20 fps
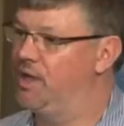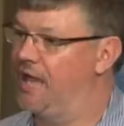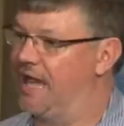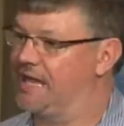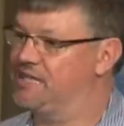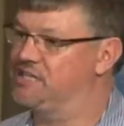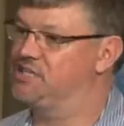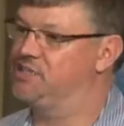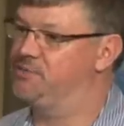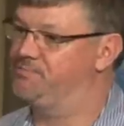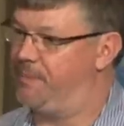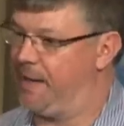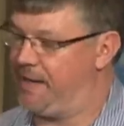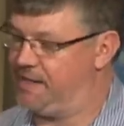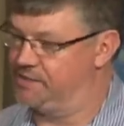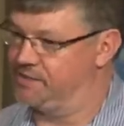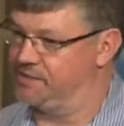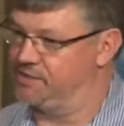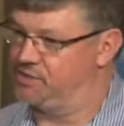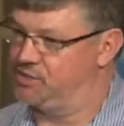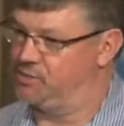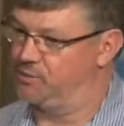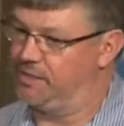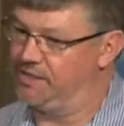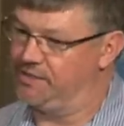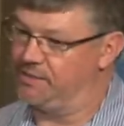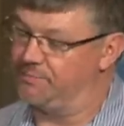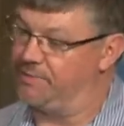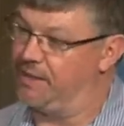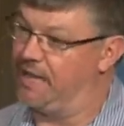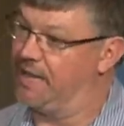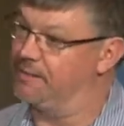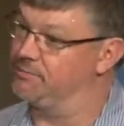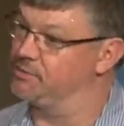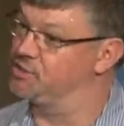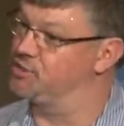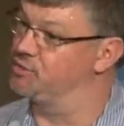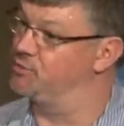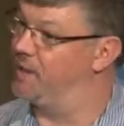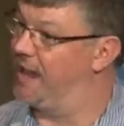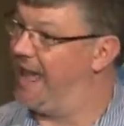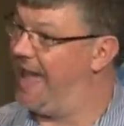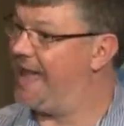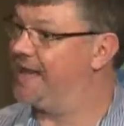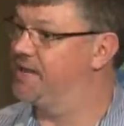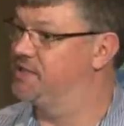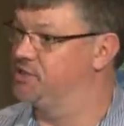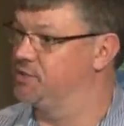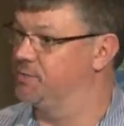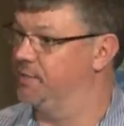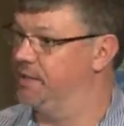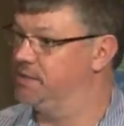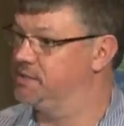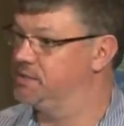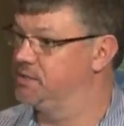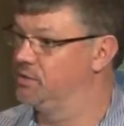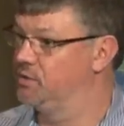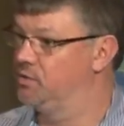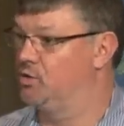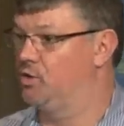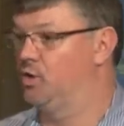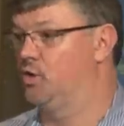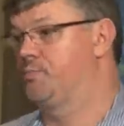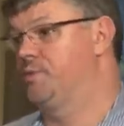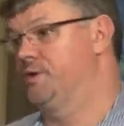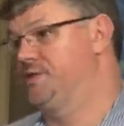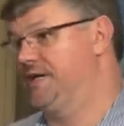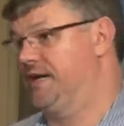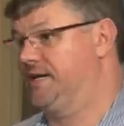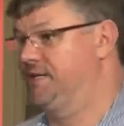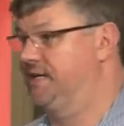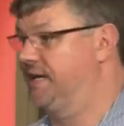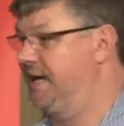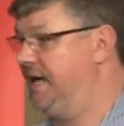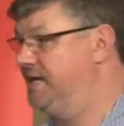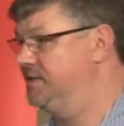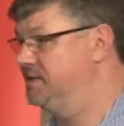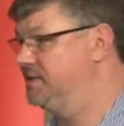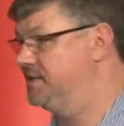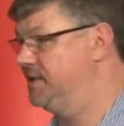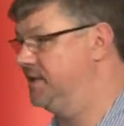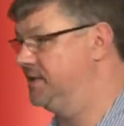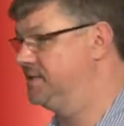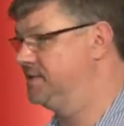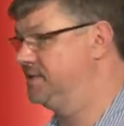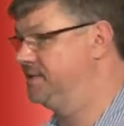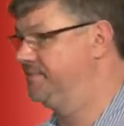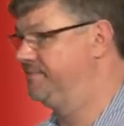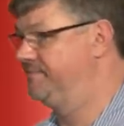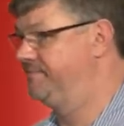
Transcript: expected to either be able to react to it or protect against it?